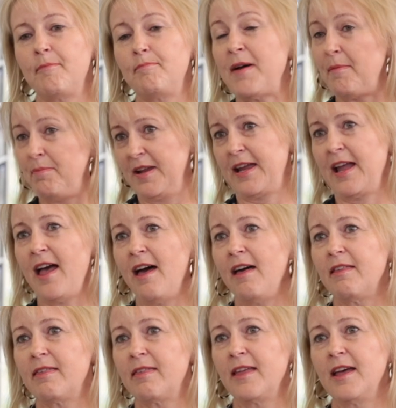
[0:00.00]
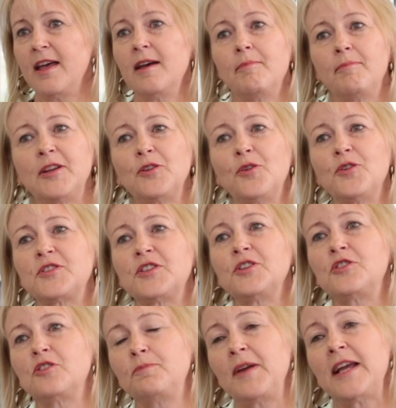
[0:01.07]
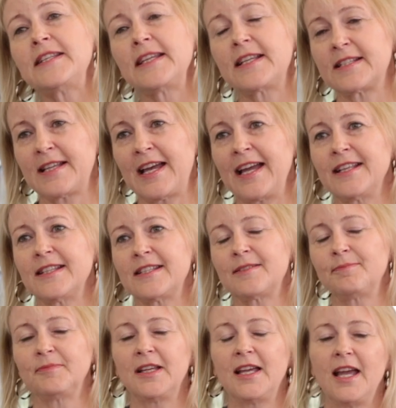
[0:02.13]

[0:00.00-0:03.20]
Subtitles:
public health, but also into basic science.